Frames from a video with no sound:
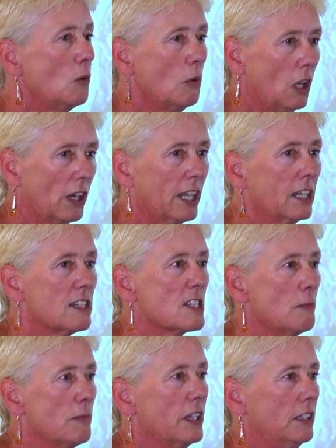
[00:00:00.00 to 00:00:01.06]
We're looking at
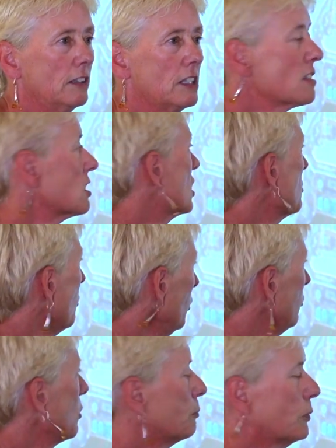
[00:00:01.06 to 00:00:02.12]
something that's
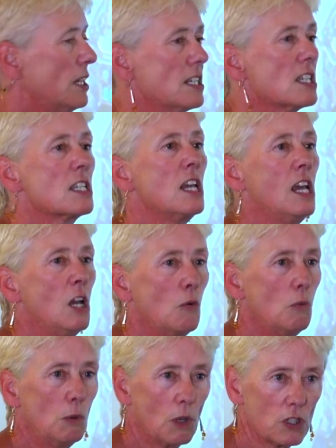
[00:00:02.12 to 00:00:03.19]
small footprint.
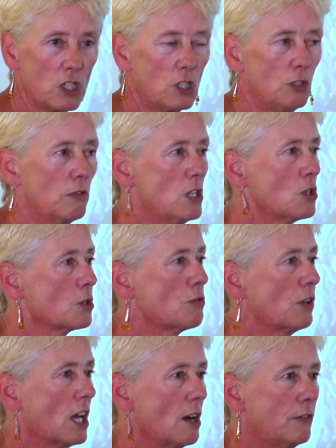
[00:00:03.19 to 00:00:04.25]
We want to do
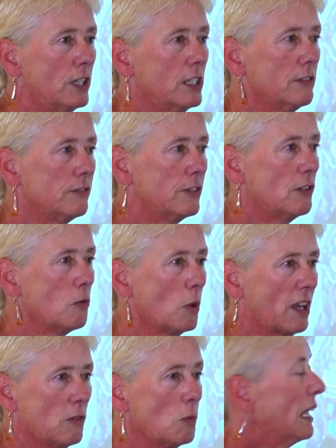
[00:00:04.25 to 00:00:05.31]
resource recovery of whatever